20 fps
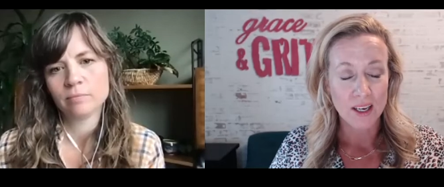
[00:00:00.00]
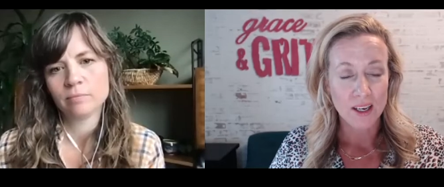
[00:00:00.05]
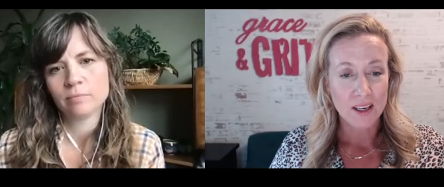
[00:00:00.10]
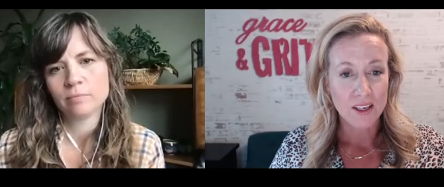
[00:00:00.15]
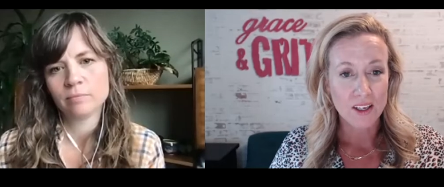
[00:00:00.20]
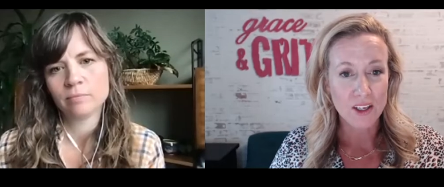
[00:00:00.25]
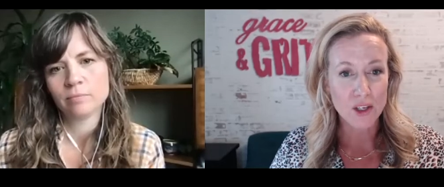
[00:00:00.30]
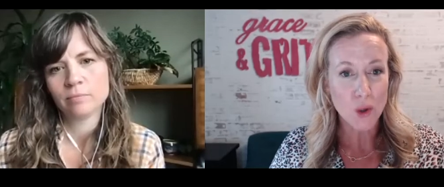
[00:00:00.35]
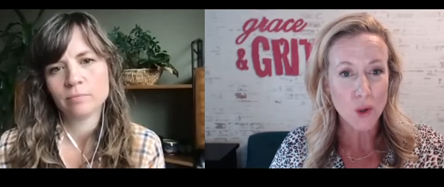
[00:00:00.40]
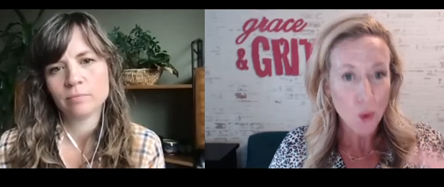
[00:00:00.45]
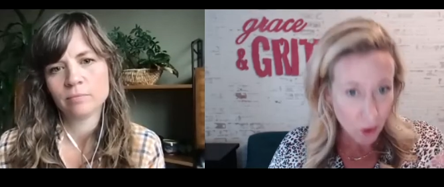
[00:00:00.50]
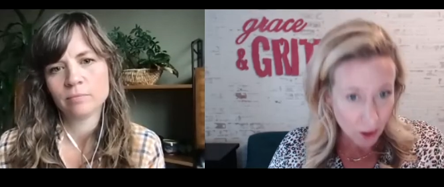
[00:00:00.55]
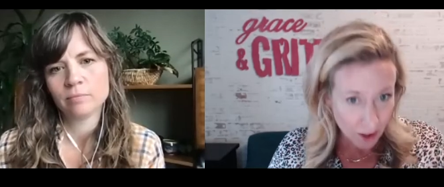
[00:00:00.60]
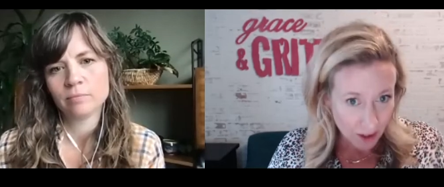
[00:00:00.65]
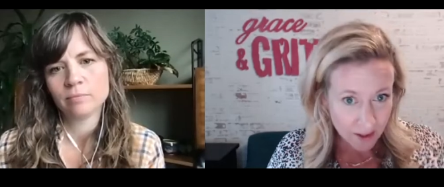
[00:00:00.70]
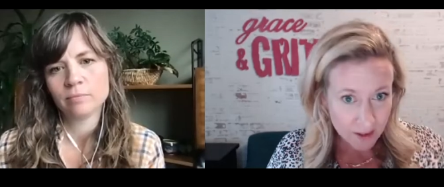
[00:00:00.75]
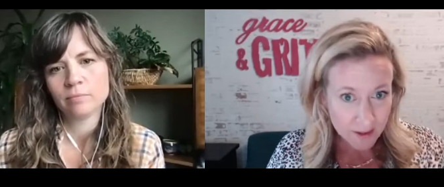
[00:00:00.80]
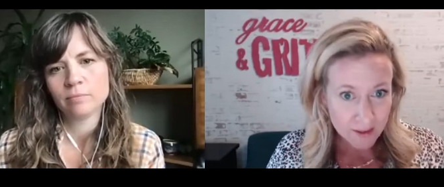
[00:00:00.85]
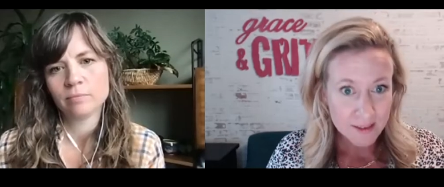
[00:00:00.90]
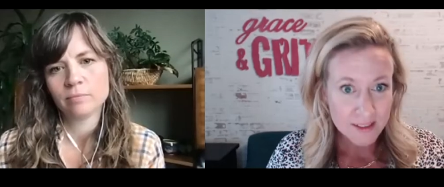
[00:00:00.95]

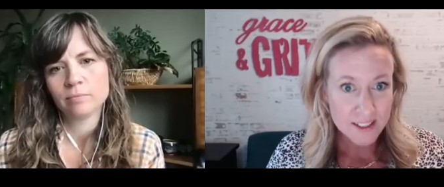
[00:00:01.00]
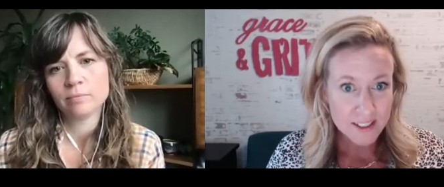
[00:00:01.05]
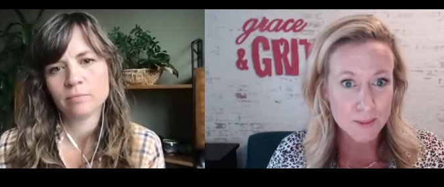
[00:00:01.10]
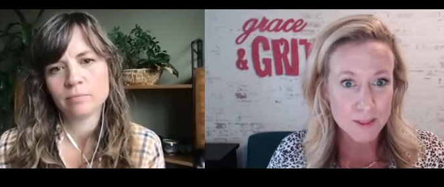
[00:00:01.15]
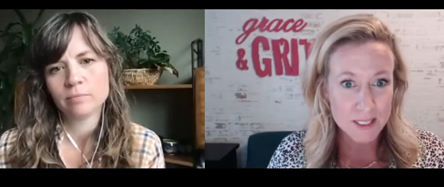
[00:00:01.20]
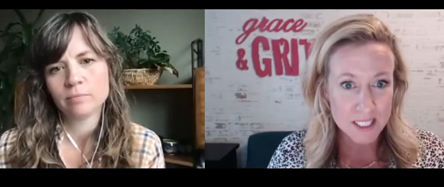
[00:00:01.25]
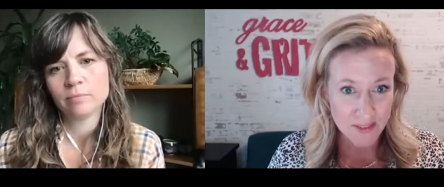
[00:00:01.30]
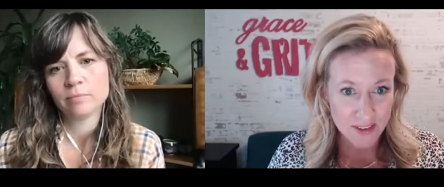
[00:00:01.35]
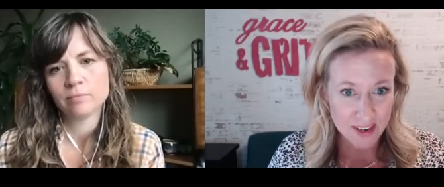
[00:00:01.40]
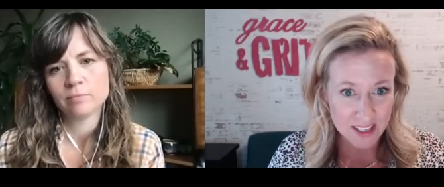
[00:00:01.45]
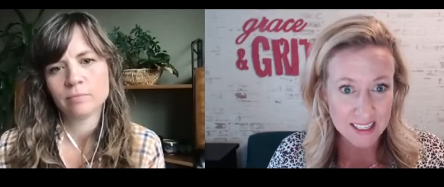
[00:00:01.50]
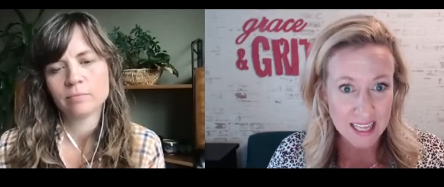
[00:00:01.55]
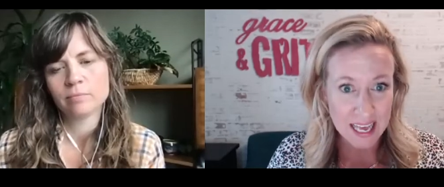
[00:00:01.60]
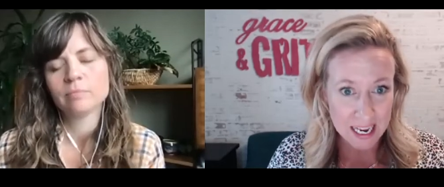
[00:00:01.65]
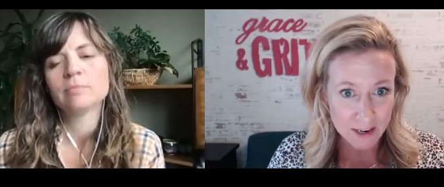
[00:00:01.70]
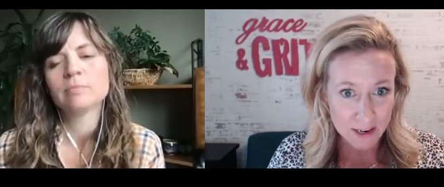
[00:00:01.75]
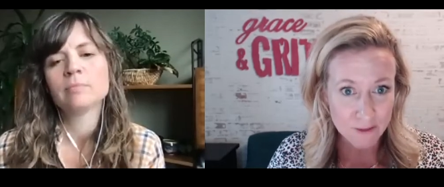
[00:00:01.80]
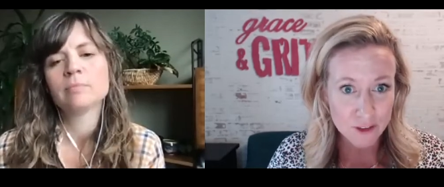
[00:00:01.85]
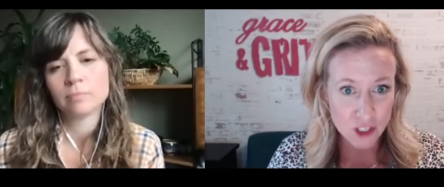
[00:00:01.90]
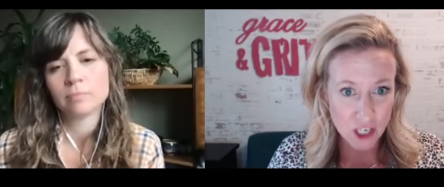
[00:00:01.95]
Speaker 1: your specific
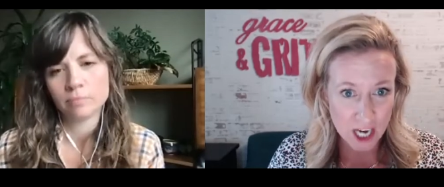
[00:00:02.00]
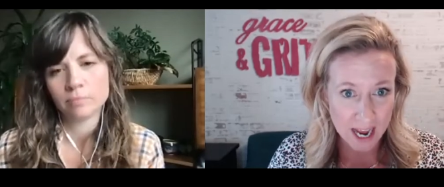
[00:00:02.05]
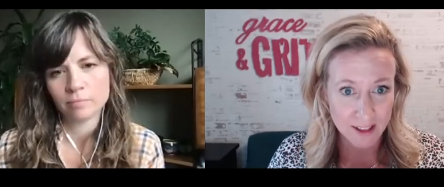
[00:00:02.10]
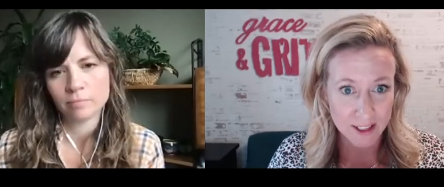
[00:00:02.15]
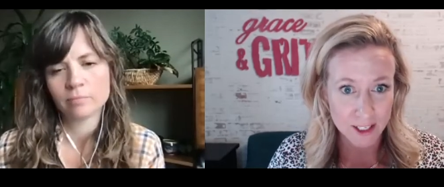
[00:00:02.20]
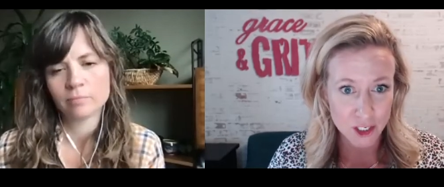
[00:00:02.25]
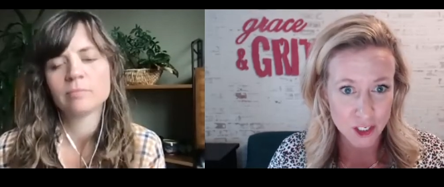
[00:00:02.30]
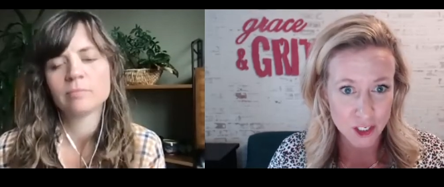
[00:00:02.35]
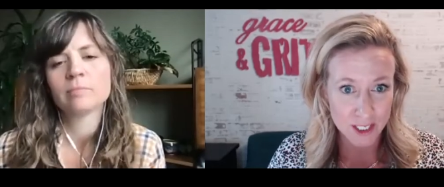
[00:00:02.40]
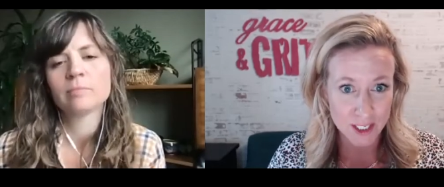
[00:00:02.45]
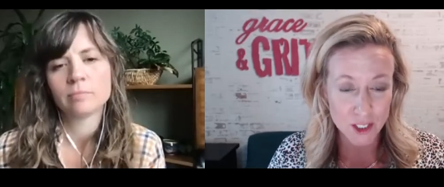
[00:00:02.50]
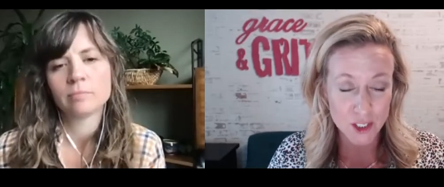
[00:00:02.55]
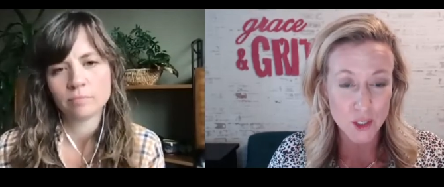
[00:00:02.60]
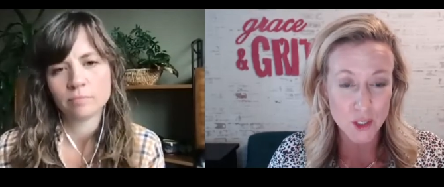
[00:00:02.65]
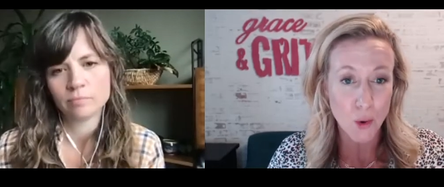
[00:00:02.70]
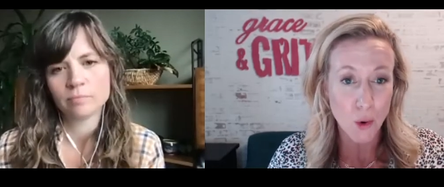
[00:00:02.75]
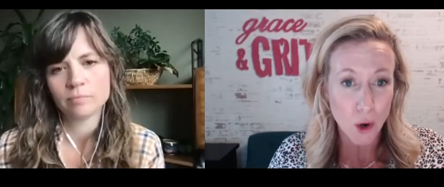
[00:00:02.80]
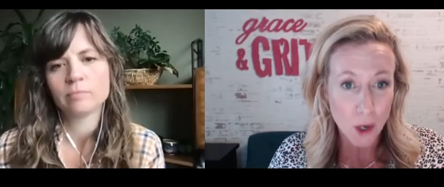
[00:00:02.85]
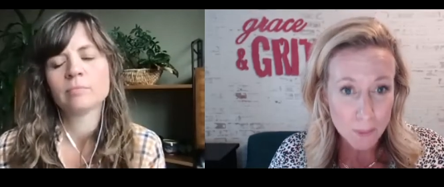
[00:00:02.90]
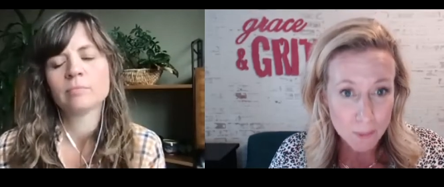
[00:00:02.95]
life challenges,
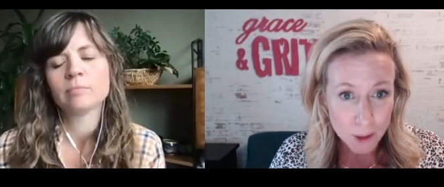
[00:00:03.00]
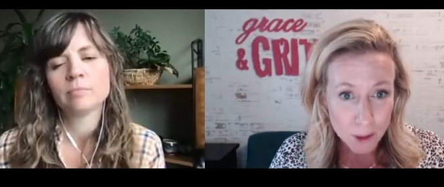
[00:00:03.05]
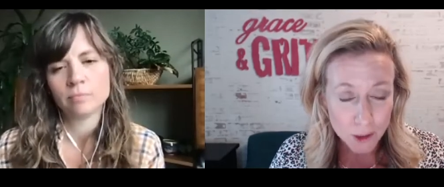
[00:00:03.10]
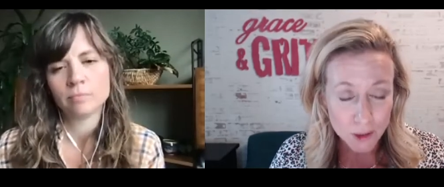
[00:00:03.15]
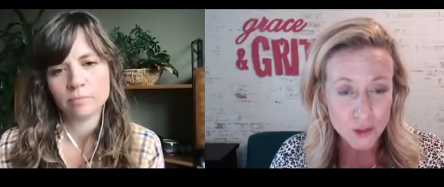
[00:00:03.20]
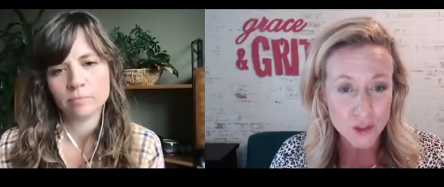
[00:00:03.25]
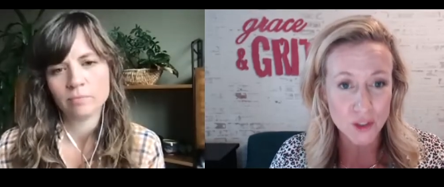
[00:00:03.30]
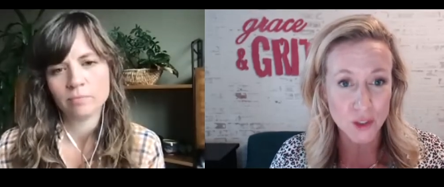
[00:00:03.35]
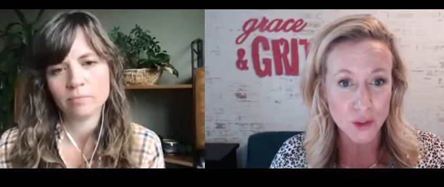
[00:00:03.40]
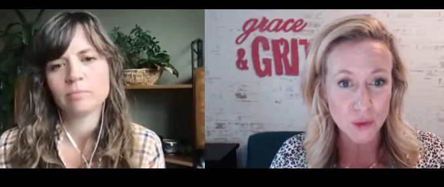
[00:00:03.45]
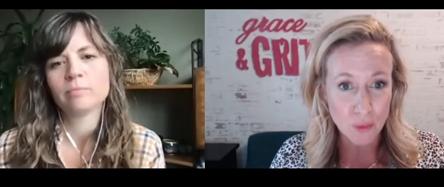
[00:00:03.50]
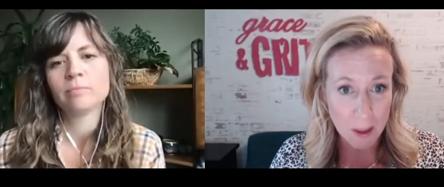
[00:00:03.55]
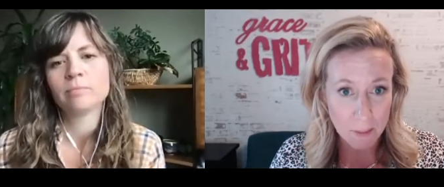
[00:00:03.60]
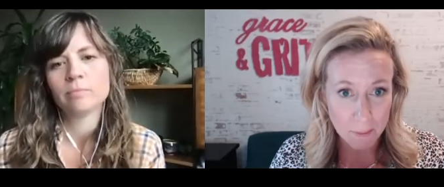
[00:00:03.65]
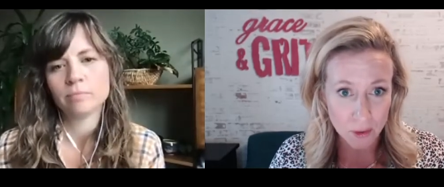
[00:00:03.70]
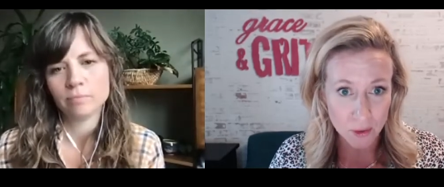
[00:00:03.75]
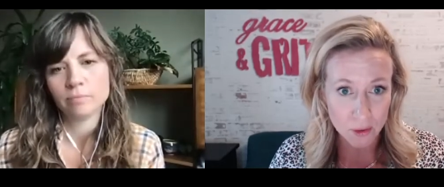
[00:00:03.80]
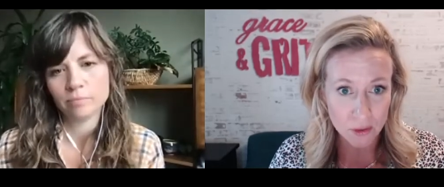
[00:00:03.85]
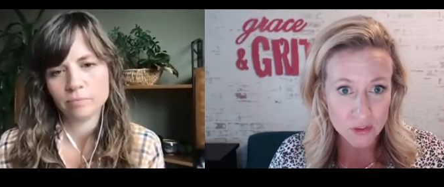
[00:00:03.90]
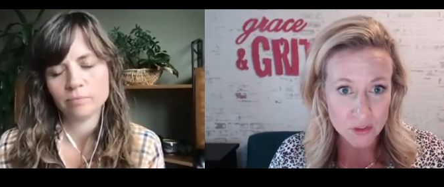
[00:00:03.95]
your personal
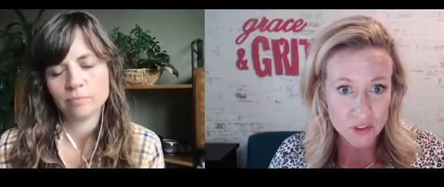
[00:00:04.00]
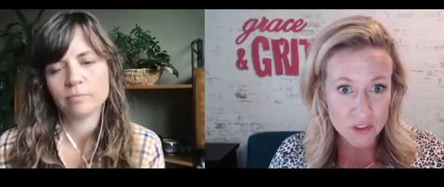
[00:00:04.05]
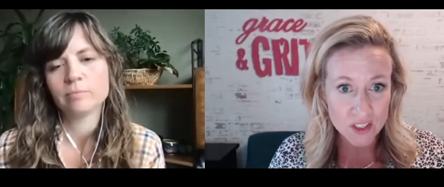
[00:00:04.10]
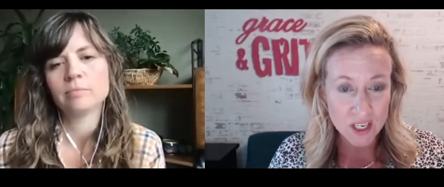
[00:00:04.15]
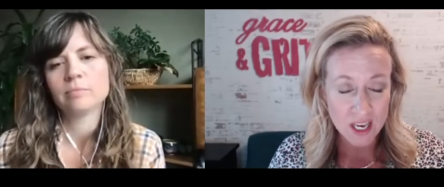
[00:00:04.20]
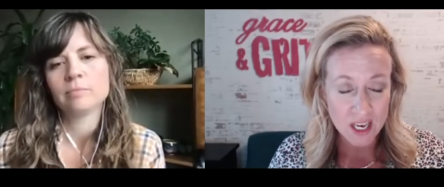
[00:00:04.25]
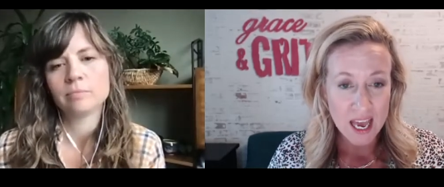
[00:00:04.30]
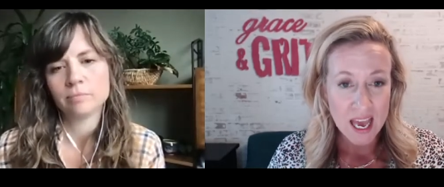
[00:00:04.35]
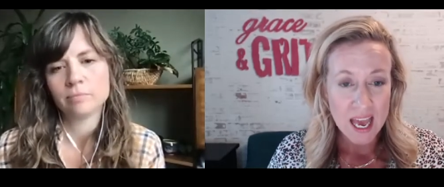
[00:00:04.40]
rumbles,